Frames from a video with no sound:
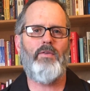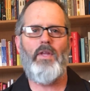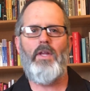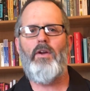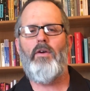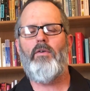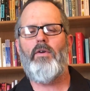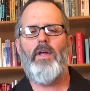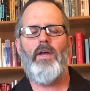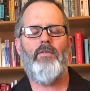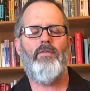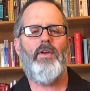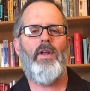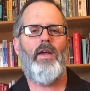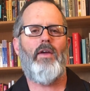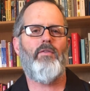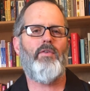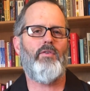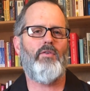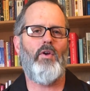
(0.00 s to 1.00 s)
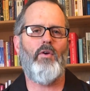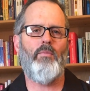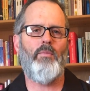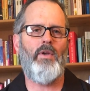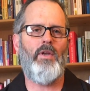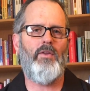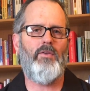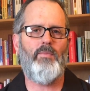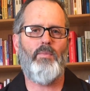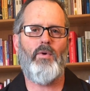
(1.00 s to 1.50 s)
They don't have to have so
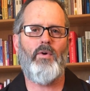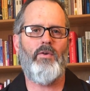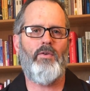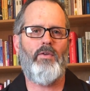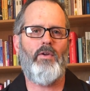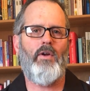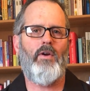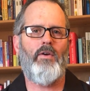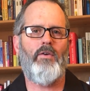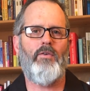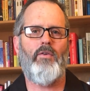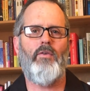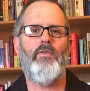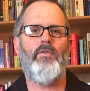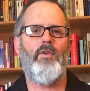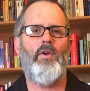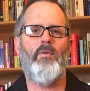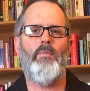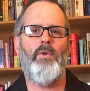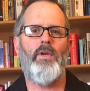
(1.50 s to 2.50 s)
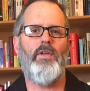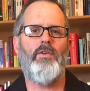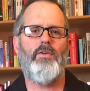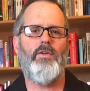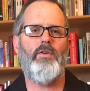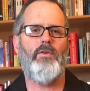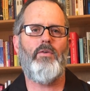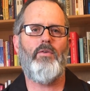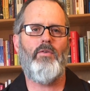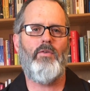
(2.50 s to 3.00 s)
many sports cars or so many
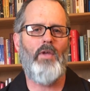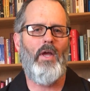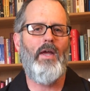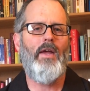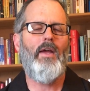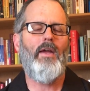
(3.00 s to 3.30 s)
shoes.